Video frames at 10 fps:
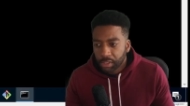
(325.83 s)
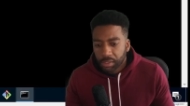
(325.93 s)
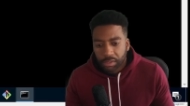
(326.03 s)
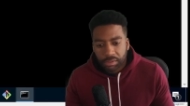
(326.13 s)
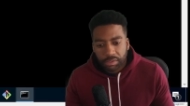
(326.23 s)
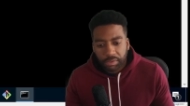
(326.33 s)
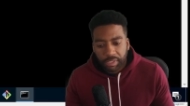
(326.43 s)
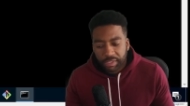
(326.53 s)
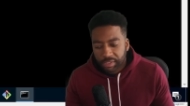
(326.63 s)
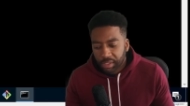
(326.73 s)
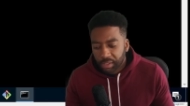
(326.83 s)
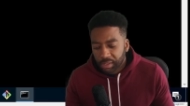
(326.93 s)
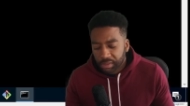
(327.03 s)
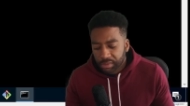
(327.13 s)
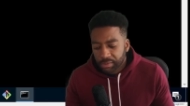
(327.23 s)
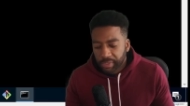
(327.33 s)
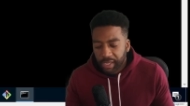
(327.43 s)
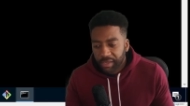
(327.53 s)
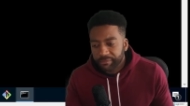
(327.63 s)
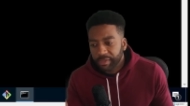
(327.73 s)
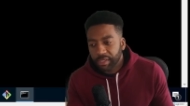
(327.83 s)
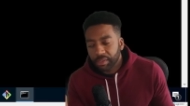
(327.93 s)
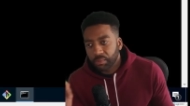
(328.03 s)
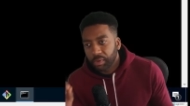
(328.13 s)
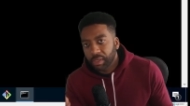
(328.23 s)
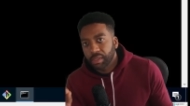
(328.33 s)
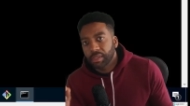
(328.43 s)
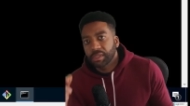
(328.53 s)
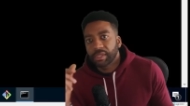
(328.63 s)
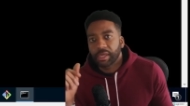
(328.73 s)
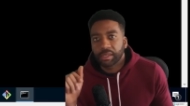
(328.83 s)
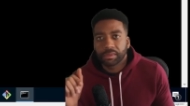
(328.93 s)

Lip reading: So to get set up, to have Git working in that